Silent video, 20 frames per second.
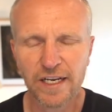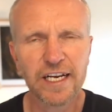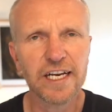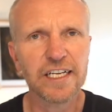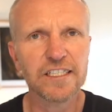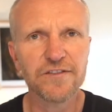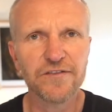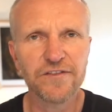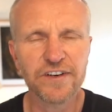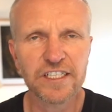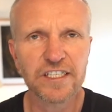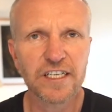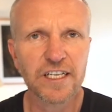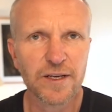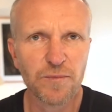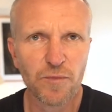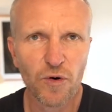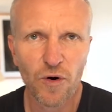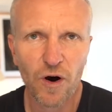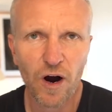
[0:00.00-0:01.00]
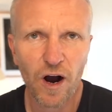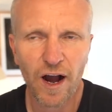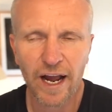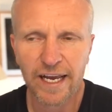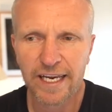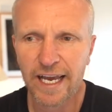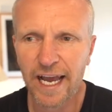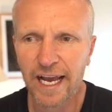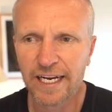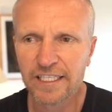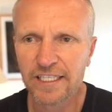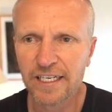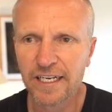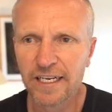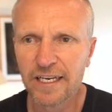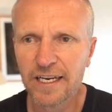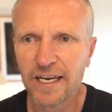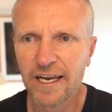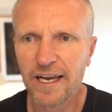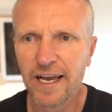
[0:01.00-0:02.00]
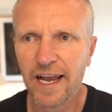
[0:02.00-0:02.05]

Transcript: It's visually more eye-catching,